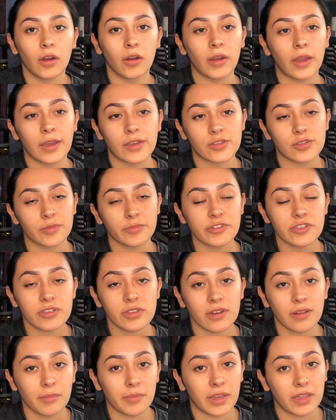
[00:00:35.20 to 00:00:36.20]
Okay, so I'm
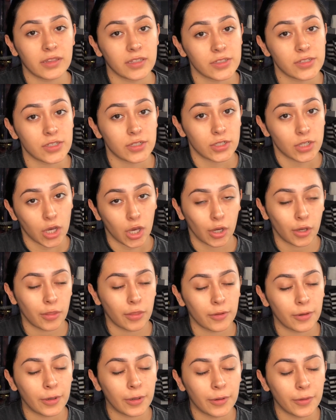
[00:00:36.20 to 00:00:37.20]
just gonna make this a talk
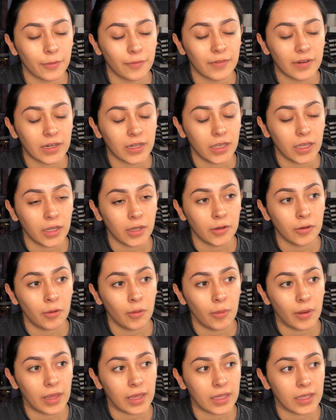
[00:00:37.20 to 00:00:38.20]
through
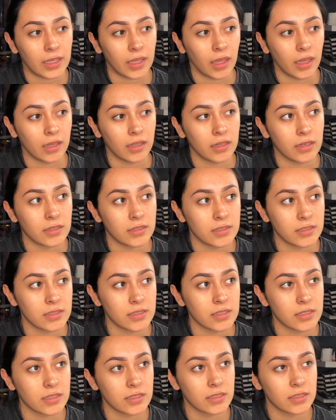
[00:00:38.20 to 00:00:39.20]
video,
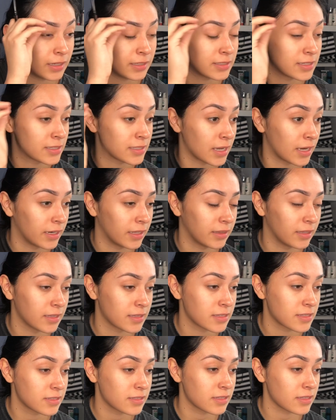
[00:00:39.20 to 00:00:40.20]
and I decided
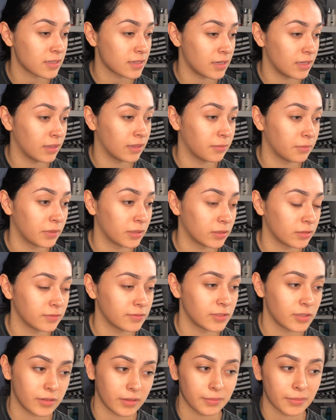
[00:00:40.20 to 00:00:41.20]
this in the middle
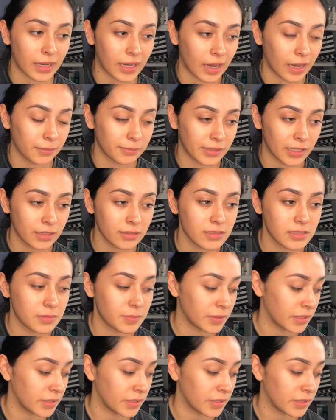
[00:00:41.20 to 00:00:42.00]
of doing my eyebrows,